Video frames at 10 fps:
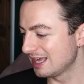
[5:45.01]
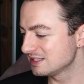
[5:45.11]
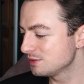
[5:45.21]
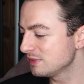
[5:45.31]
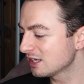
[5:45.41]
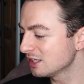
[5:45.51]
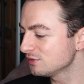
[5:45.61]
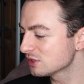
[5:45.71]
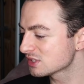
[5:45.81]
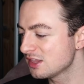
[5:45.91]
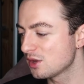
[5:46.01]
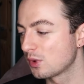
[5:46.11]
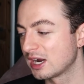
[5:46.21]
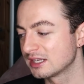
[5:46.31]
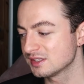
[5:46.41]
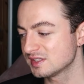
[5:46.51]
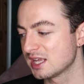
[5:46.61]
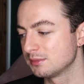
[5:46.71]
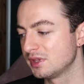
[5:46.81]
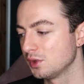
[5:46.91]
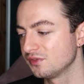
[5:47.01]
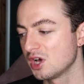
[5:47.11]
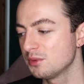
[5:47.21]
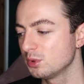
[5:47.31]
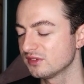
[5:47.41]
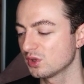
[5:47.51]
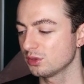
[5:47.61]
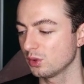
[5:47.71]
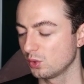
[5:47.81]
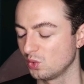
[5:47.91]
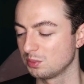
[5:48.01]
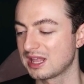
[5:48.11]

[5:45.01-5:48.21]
and to me, it kind of looks like they're wearing the same loafer, but we've got the all